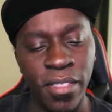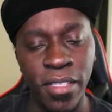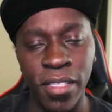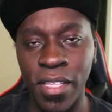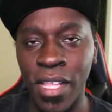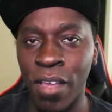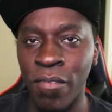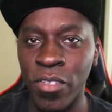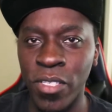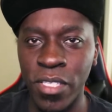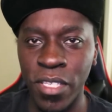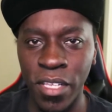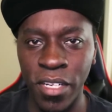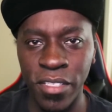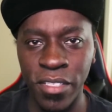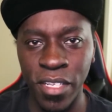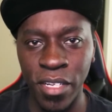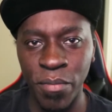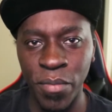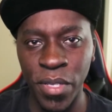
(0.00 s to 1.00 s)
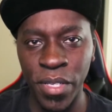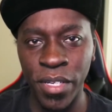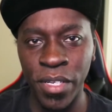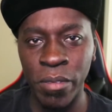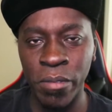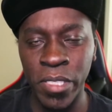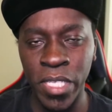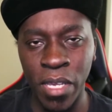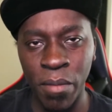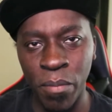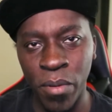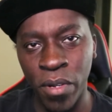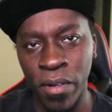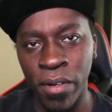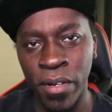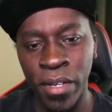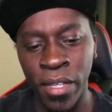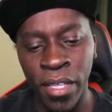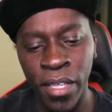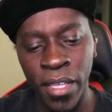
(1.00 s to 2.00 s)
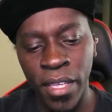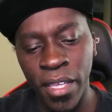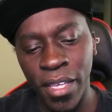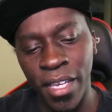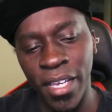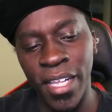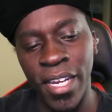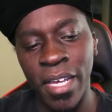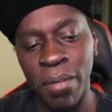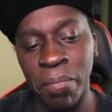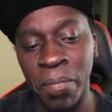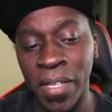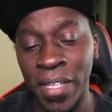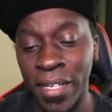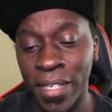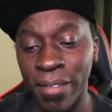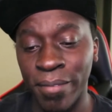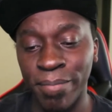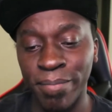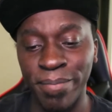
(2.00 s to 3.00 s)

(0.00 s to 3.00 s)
obviously there's going to be a new Type R, and I'm gonna